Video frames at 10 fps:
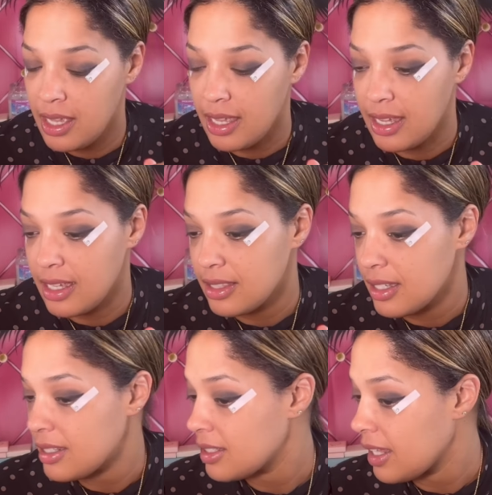and they
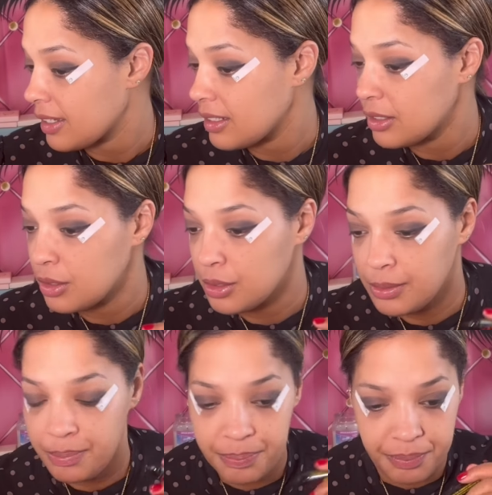did like a little
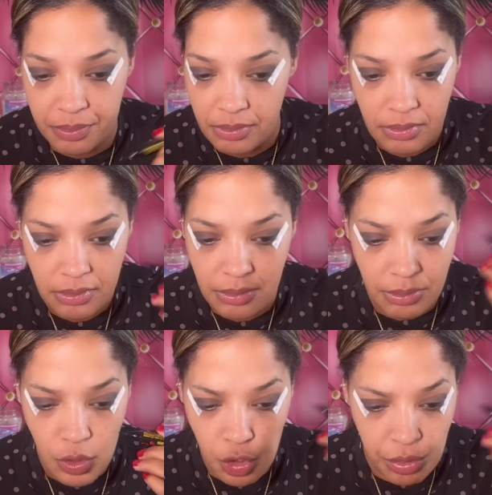
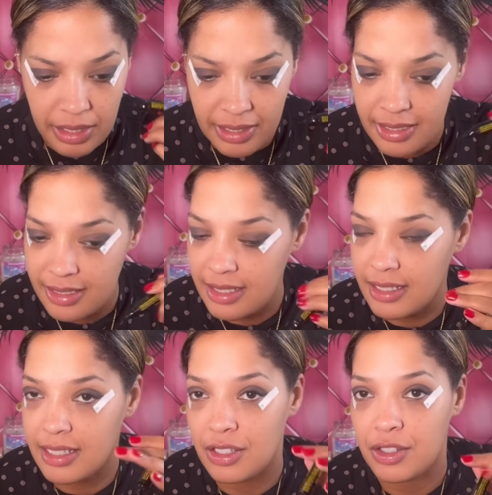trick to
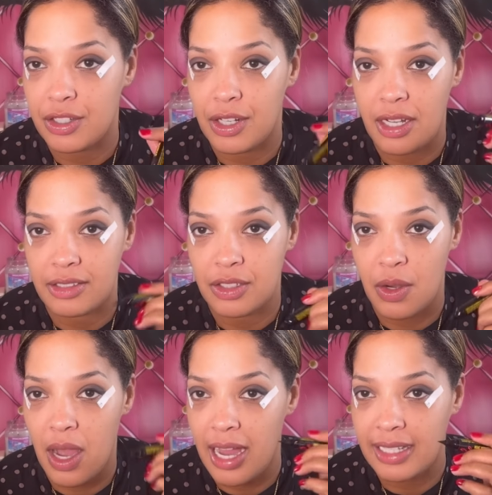get your, you know,
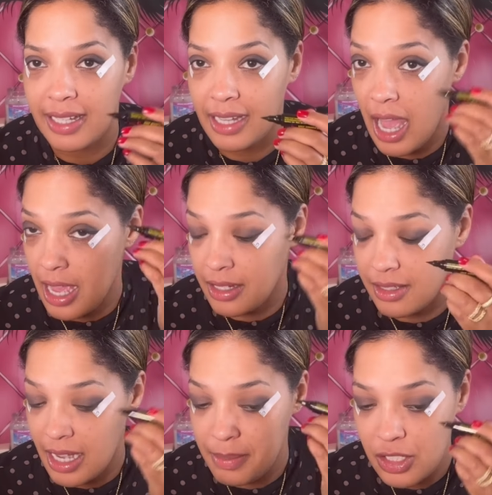eye like
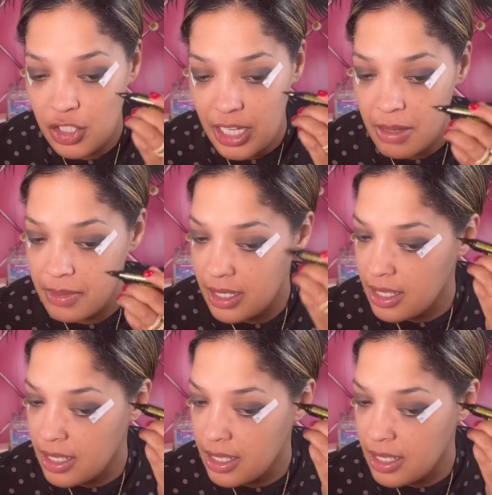diamond shaped,